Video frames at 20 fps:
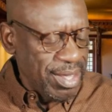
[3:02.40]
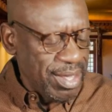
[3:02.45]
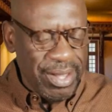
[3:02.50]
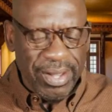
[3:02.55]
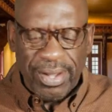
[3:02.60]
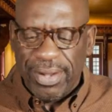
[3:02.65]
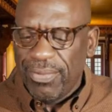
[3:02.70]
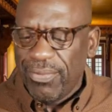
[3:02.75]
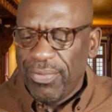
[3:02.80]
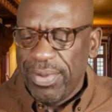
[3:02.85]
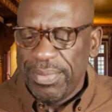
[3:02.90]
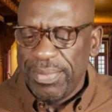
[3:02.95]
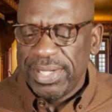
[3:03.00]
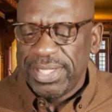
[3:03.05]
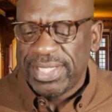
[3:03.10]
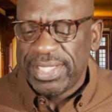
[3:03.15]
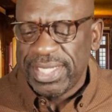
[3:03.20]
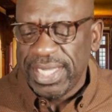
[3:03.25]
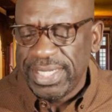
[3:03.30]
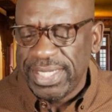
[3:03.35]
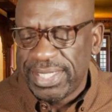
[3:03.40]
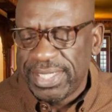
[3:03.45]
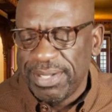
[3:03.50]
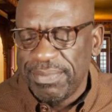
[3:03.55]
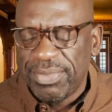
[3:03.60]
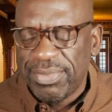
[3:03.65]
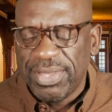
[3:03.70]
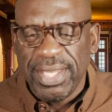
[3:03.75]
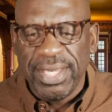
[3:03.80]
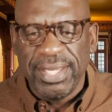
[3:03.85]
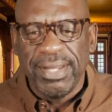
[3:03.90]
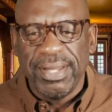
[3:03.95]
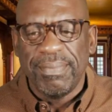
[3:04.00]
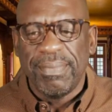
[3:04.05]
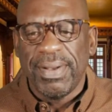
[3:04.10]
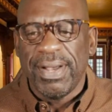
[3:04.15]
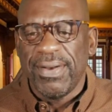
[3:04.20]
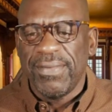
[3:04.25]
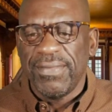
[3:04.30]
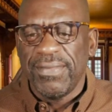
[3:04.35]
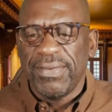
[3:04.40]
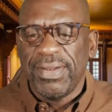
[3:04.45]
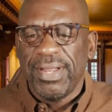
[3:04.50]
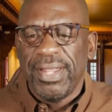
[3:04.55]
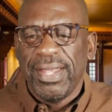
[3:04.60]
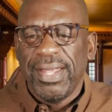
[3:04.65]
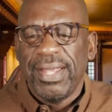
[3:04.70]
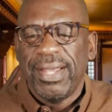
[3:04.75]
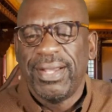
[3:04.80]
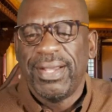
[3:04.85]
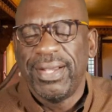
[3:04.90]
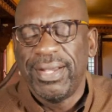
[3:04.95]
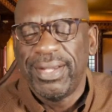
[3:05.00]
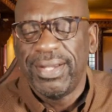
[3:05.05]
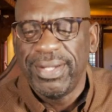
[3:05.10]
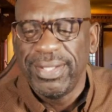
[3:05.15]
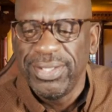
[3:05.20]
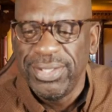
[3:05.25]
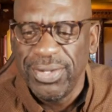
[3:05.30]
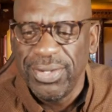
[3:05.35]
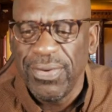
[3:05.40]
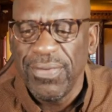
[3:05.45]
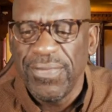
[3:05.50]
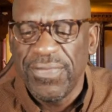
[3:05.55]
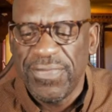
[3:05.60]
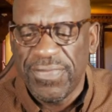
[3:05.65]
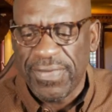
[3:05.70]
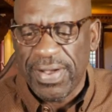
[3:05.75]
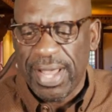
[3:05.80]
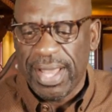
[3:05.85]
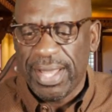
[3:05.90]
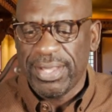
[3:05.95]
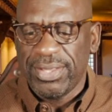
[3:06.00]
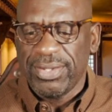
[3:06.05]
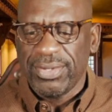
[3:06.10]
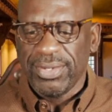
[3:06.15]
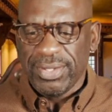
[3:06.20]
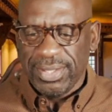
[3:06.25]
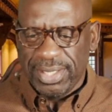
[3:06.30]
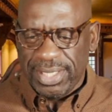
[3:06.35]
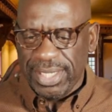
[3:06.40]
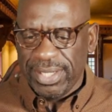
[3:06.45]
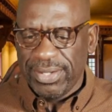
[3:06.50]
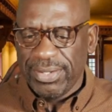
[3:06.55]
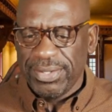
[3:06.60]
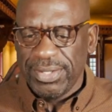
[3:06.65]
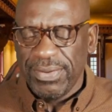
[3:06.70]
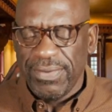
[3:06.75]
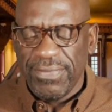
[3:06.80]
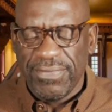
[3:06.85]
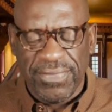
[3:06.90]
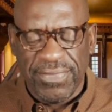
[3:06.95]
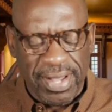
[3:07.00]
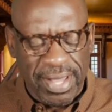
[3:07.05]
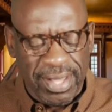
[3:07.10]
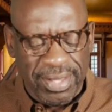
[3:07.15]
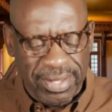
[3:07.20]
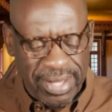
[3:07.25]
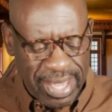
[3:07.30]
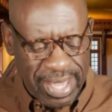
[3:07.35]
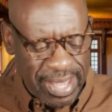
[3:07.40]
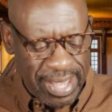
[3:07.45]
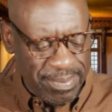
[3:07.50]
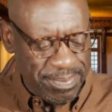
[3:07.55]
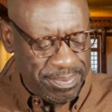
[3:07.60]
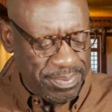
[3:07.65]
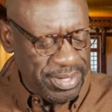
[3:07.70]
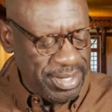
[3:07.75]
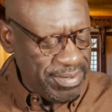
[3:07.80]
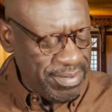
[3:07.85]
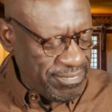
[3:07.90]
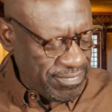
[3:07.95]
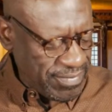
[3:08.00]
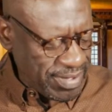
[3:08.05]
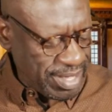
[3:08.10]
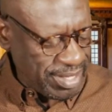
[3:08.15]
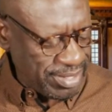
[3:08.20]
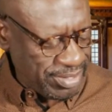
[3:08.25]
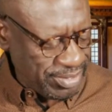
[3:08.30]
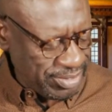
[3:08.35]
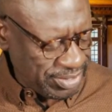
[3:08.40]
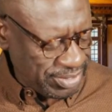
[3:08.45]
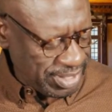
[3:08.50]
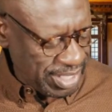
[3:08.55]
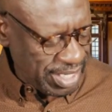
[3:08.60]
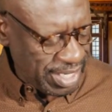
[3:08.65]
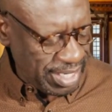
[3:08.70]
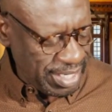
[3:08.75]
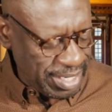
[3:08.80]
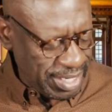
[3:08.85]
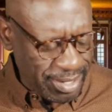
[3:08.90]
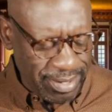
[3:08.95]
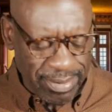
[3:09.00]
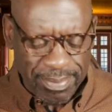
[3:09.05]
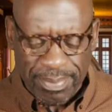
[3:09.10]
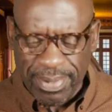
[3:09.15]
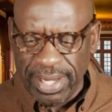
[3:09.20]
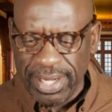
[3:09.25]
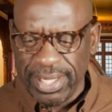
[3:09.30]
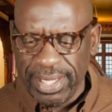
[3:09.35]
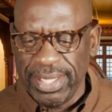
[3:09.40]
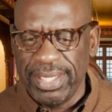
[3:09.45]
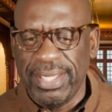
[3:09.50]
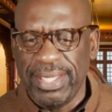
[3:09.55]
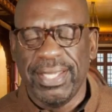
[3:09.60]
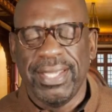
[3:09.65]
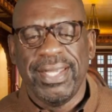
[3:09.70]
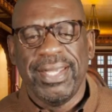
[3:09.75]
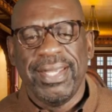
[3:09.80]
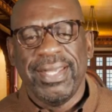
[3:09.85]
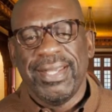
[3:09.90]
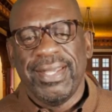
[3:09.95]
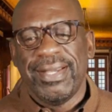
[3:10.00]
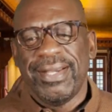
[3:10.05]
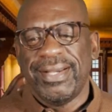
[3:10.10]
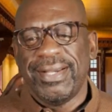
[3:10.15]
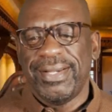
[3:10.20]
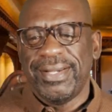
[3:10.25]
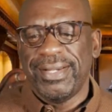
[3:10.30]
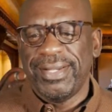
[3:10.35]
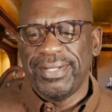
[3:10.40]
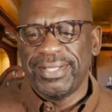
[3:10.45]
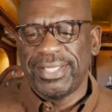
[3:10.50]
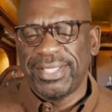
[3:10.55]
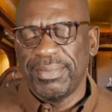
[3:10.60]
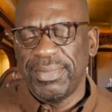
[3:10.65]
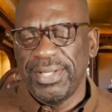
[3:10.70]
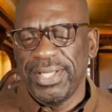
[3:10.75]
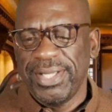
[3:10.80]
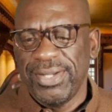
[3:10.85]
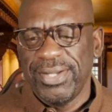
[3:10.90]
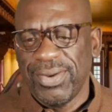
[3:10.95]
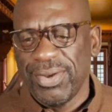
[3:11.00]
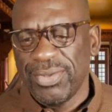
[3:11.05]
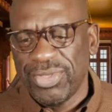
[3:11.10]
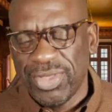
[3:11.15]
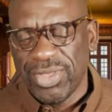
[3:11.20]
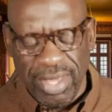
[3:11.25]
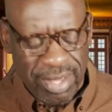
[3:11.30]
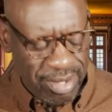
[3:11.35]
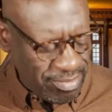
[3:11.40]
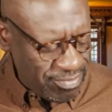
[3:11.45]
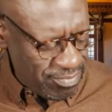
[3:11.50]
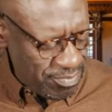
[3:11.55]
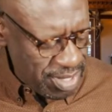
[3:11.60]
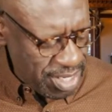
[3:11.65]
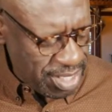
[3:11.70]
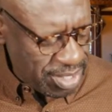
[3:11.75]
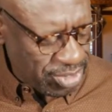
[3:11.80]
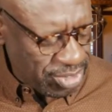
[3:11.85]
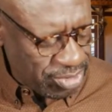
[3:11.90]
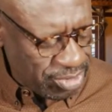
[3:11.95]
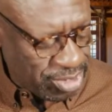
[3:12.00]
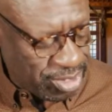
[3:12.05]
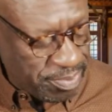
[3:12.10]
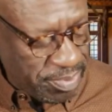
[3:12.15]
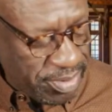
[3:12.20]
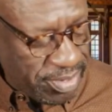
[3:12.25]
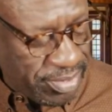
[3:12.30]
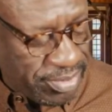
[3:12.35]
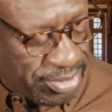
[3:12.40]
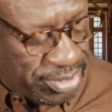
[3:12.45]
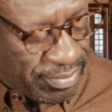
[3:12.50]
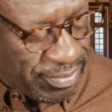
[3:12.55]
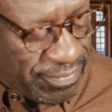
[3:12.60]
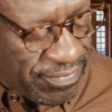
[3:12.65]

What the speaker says: Women, say something about your father. Tell your father happy Father's Day. Everybody, some of y'all think of me as your spiritual